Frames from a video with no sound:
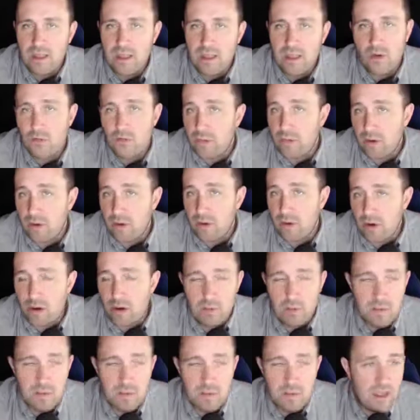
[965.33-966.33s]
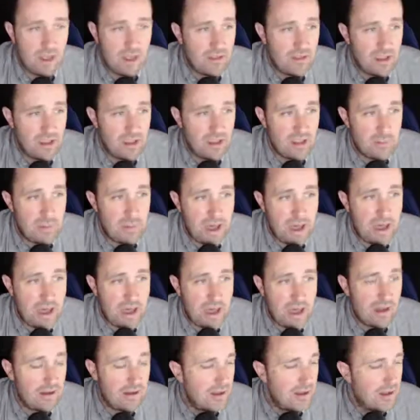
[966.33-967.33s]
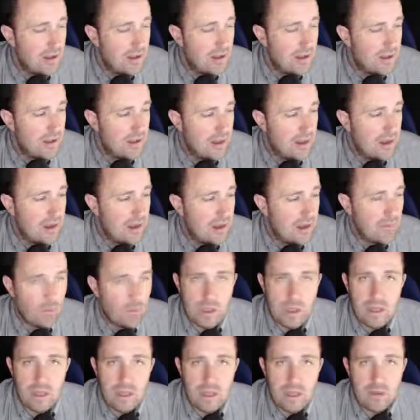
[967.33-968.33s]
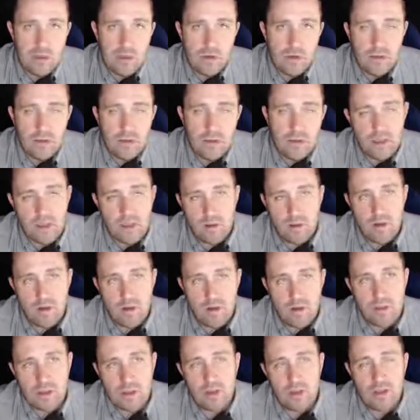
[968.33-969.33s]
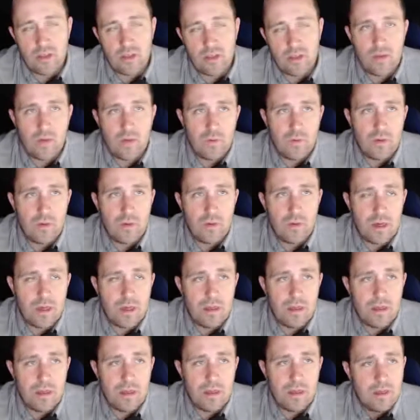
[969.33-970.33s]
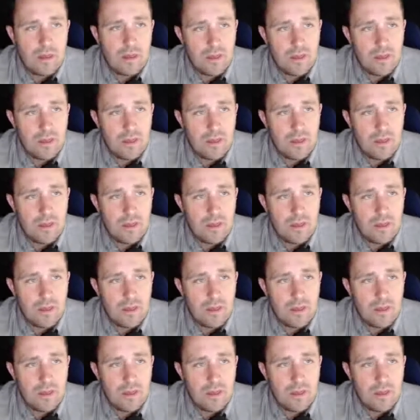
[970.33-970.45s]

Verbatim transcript: you know, from their arm, it, it's bad, um, what do you do? And they're like, well, we call 911